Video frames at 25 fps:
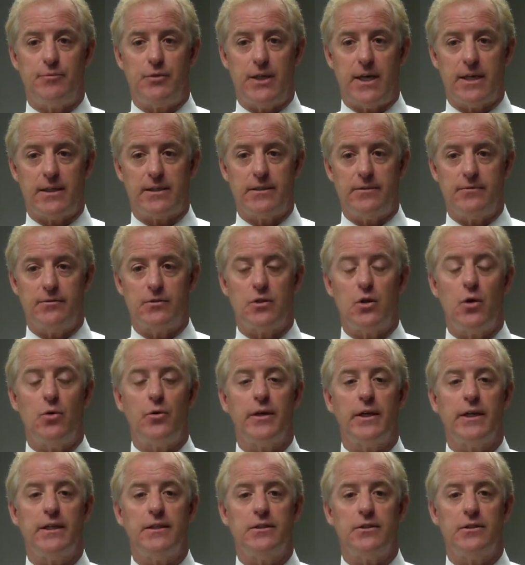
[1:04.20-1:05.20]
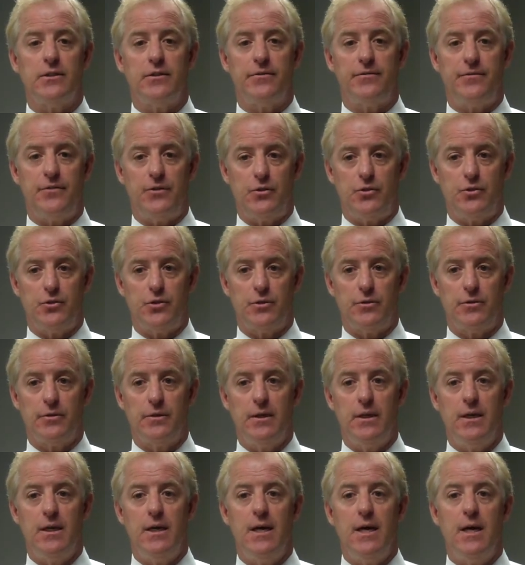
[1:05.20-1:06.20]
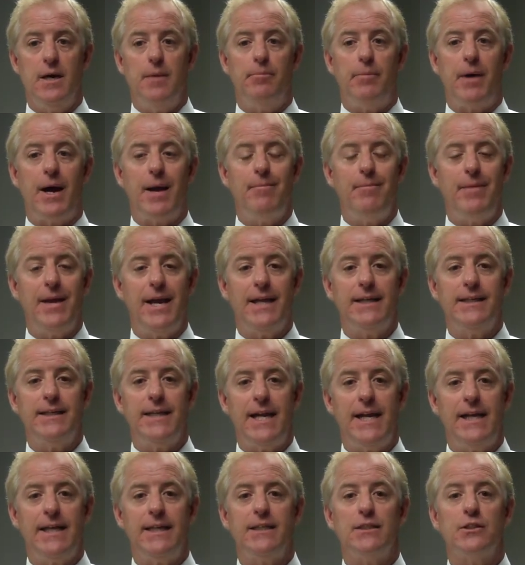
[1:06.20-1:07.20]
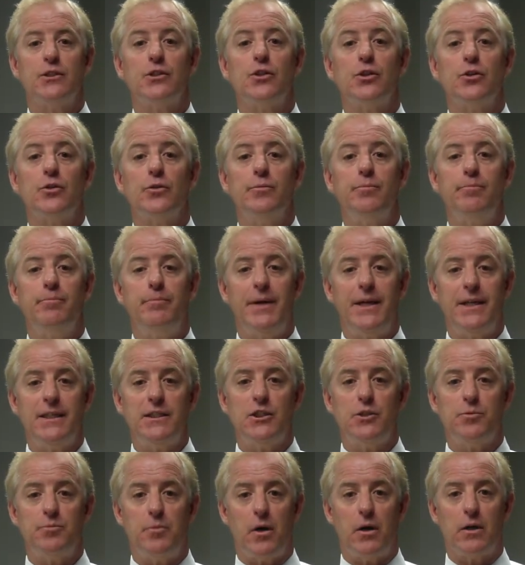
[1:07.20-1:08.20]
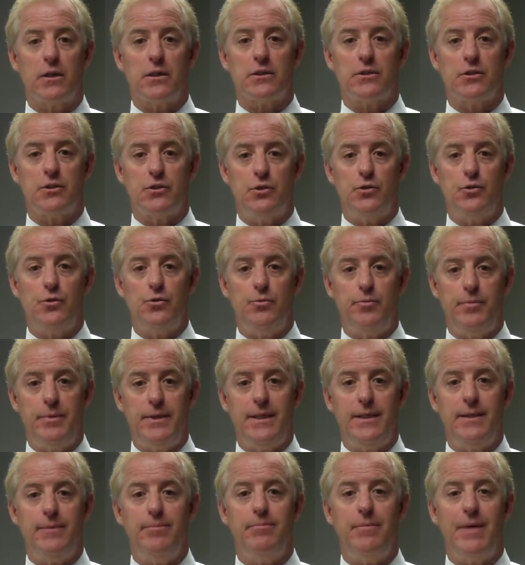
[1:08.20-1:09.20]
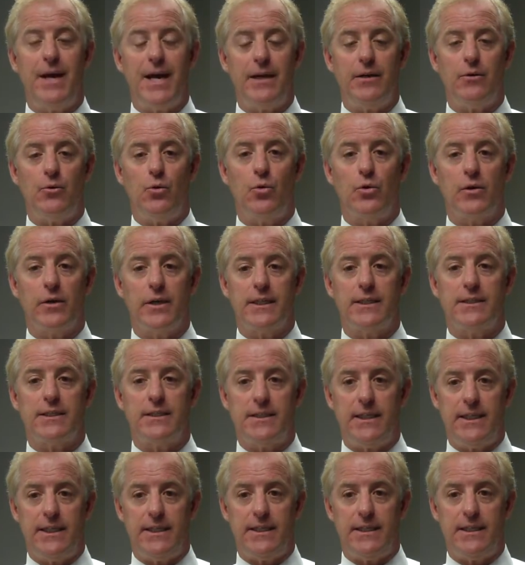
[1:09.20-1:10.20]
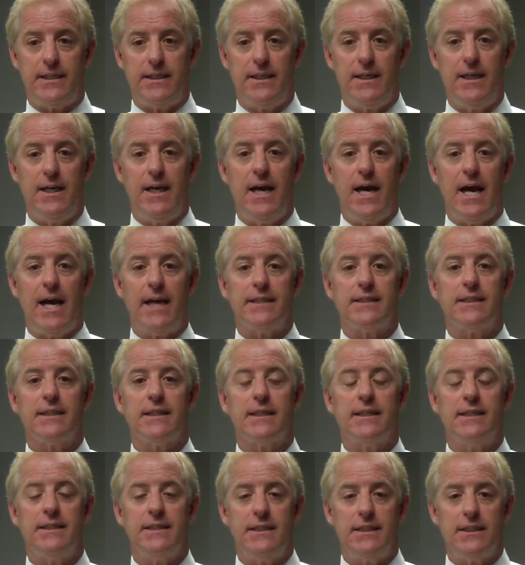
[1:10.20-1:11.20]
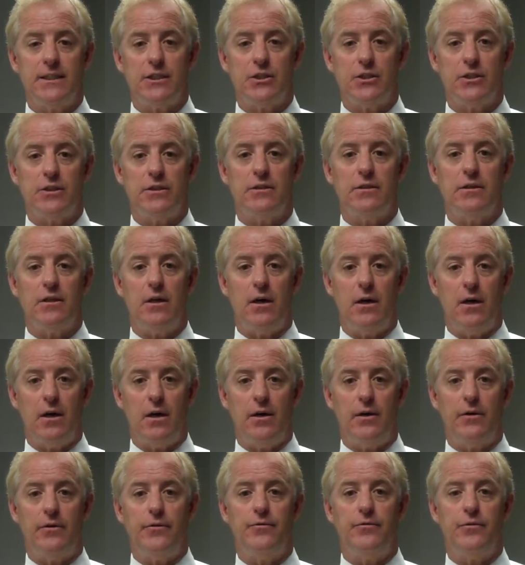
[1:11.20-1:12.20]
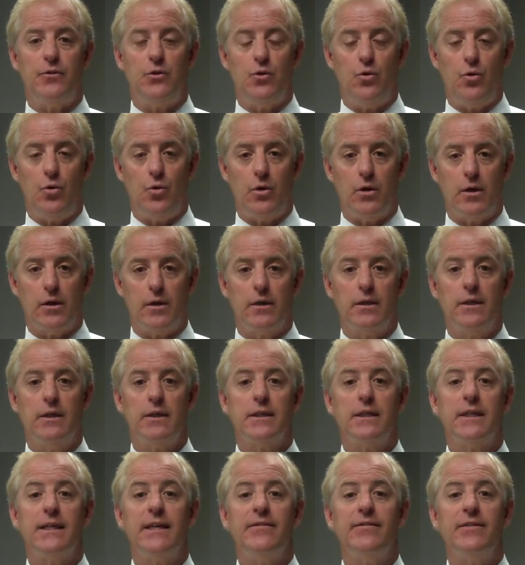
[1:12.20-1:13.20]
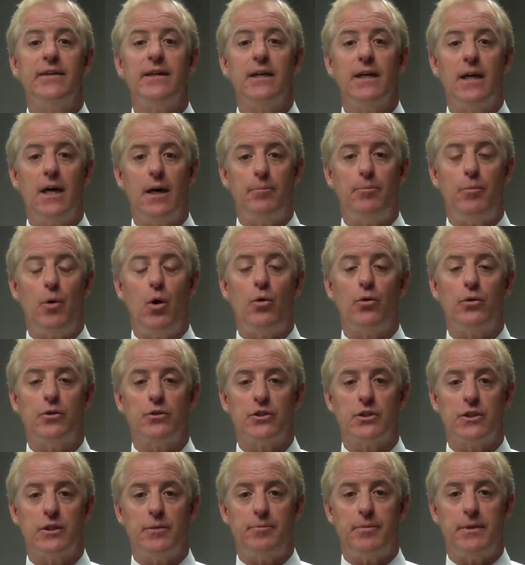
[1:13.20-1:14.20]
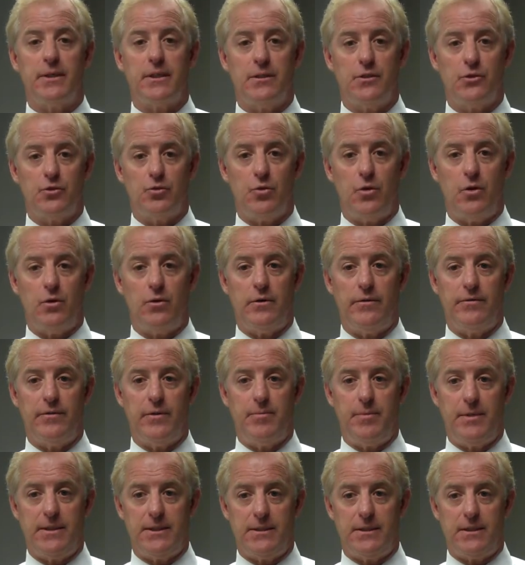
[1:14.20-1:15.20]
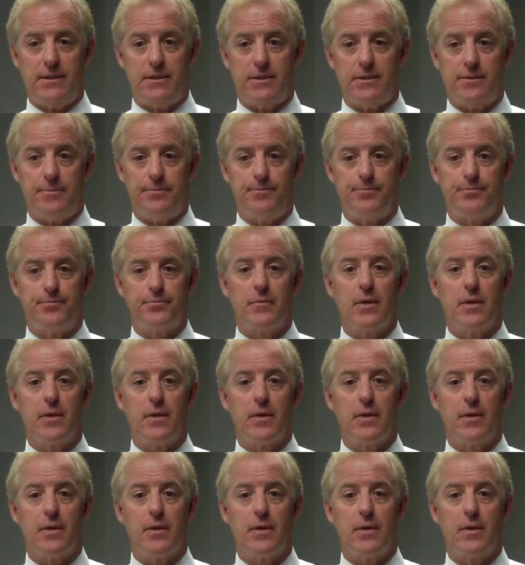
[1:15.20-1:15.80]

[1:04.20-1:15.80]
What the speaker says: objectives going into the future by mandating certain benchmarks to be met or exceeded as a condition of your giving up ownership and control of the business.